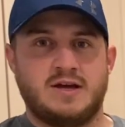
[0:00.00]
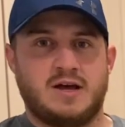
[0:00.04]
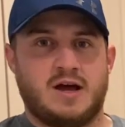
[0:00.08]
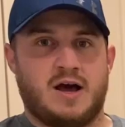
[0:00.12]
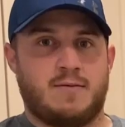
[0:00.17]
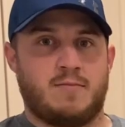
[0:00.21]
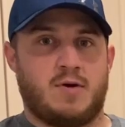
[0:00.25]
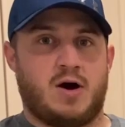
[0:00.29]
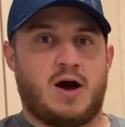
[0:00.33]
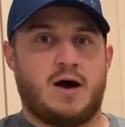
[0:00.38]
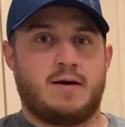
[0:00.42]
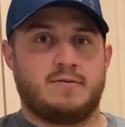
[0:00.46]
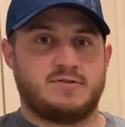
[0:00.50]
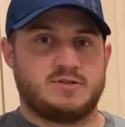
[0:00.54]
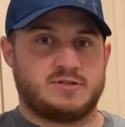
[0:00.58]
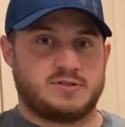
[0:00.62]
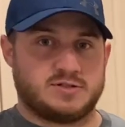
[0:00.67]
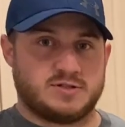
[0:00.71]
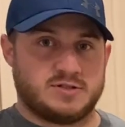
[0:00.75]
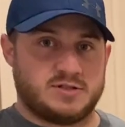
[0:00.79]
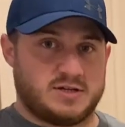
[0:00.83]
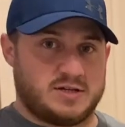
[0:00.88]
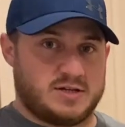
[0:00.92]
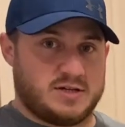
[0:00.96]
I'm
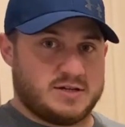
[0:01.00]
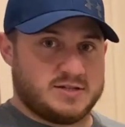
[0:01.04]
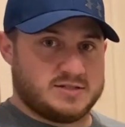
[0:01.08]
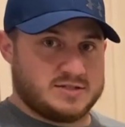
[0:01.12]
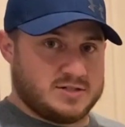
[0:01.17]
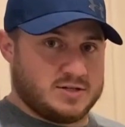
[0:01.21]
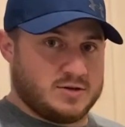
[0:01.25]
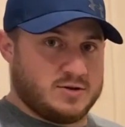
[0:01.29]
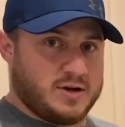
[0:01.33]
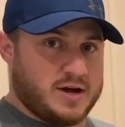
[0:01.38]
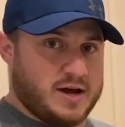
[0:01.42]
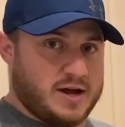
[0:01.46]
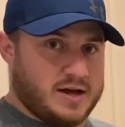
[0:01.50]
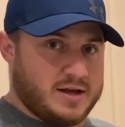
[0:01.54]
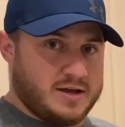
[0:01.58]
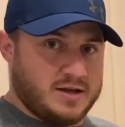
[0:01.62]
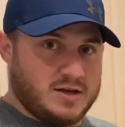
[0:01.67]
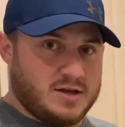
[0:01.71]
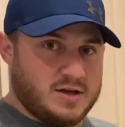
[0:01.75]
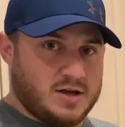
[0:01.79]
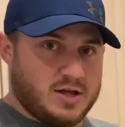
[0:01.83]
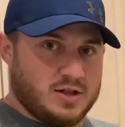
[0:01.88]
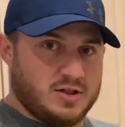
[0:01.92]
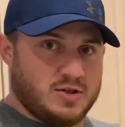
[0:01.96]
obviously still got
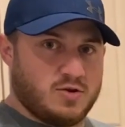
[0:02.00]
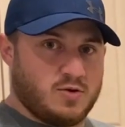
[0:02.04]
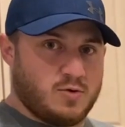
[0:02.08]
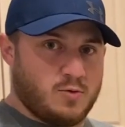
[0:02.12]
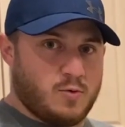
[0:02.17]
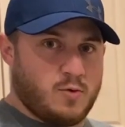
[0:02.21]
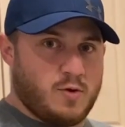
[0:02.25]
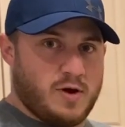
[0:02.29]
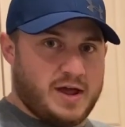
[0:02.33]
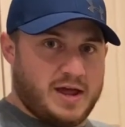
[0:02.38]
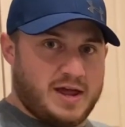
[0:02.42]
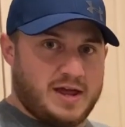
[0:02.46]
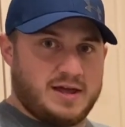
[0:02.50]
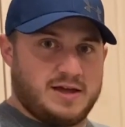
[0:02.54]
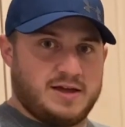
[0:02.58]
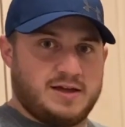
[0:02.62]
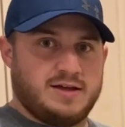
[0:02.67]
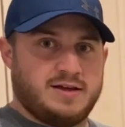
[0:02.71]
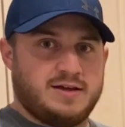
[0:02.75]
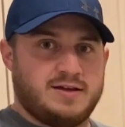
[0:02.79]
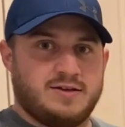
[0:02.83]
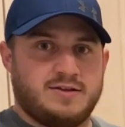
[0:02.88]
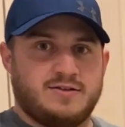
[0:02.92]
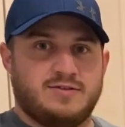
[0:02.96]
a little weight
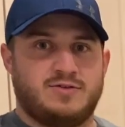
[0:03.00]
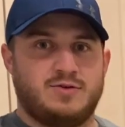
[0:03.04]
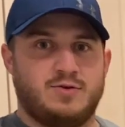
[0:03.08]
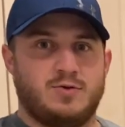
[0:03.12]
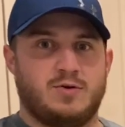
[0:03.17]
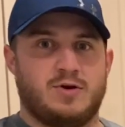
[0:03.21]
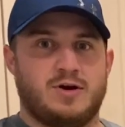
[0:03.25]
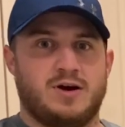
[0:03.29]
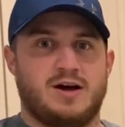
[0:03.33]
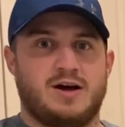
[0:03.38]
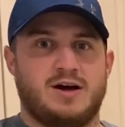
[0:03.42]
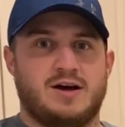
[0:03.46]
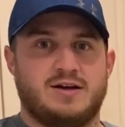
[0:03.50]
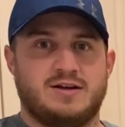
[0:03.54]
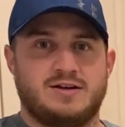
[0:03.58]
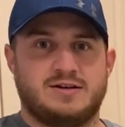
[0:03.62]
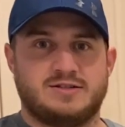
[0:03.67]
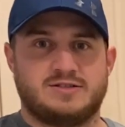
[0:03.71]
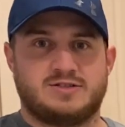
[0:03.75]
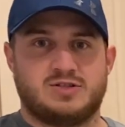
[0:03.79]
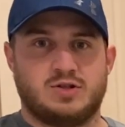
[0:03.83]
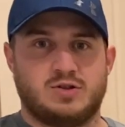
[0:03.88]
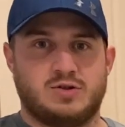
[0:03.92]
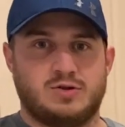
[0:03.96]
to
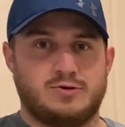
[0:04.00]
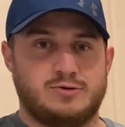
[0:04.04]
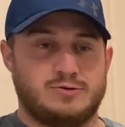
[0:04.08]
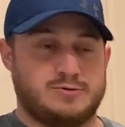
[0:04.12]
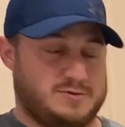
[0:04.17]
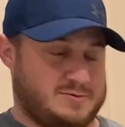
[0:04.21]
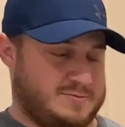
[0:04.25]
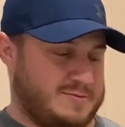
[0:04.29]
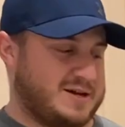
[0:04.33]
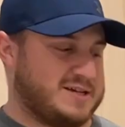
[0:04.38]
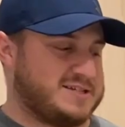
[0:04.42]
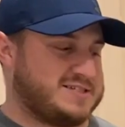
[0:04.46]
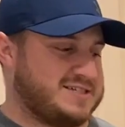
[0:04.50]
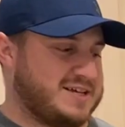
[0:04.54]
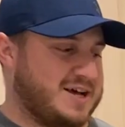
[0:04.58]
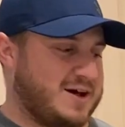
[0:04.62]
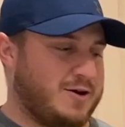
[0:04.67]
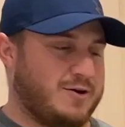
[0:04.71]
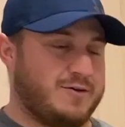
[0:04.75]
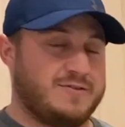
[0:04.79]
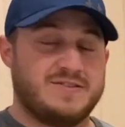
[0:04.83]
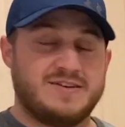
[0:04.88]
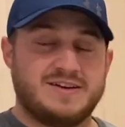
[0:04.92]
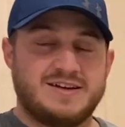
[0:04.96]
lose
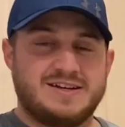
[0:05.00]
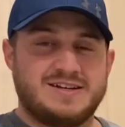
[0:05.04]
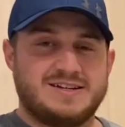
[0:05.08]
myself.